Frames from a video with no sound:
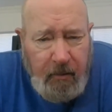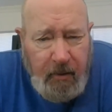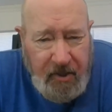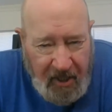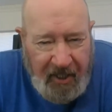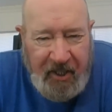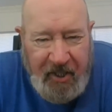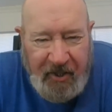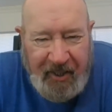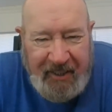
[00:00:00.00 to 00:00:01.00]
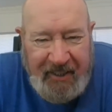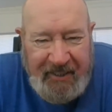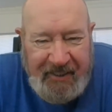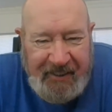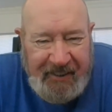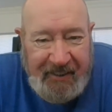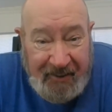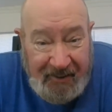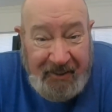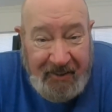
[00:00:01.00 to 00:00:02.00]
This is how you do it.
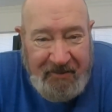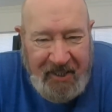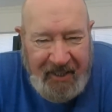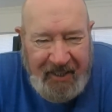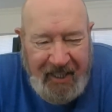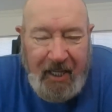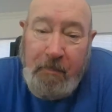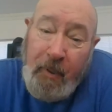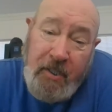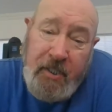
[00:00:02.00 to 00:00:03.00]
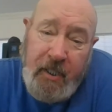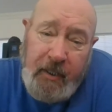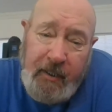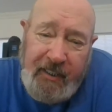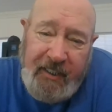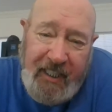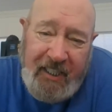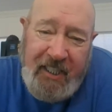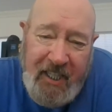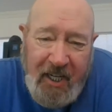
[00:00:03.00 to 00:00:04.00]
You know what I'm saying? And the person
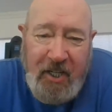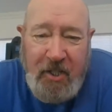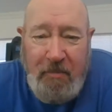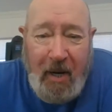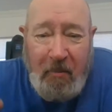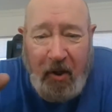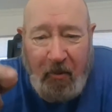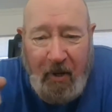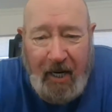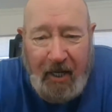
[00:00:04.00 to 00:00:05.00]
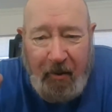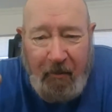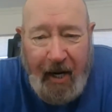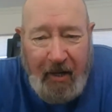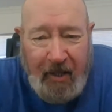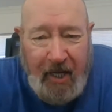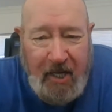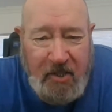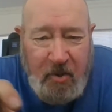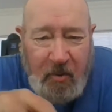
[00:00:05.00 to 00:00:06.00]
that you might want to rally around and
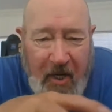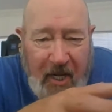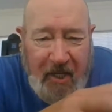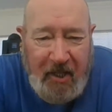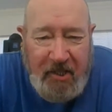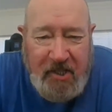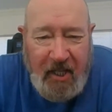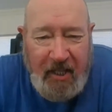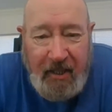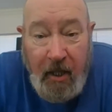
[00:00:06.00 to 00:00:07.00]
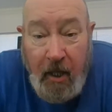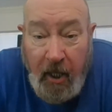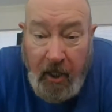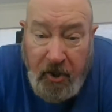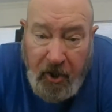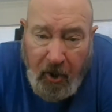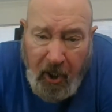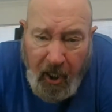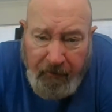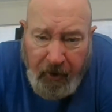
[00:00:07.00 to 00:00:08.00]
escort out of your state is your
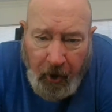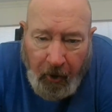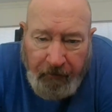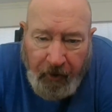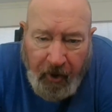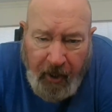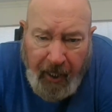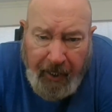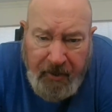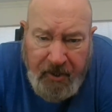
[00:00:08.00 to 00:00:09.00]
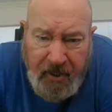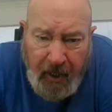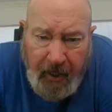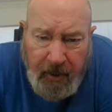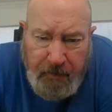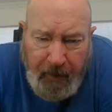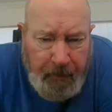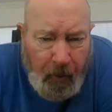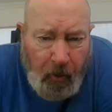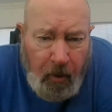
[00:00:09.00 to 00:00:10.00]
governor, for God's sakes,
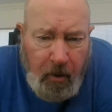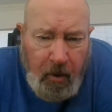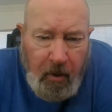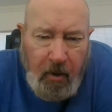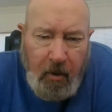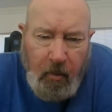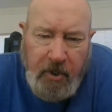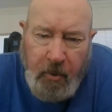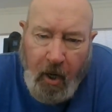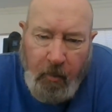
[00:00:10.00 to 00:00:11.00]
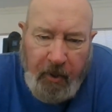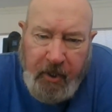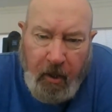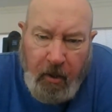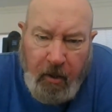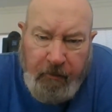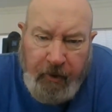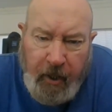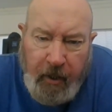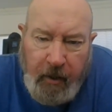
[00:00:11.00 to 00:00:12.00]
people. What's wrong with y'all over
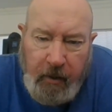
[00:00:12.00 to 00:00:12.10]
there?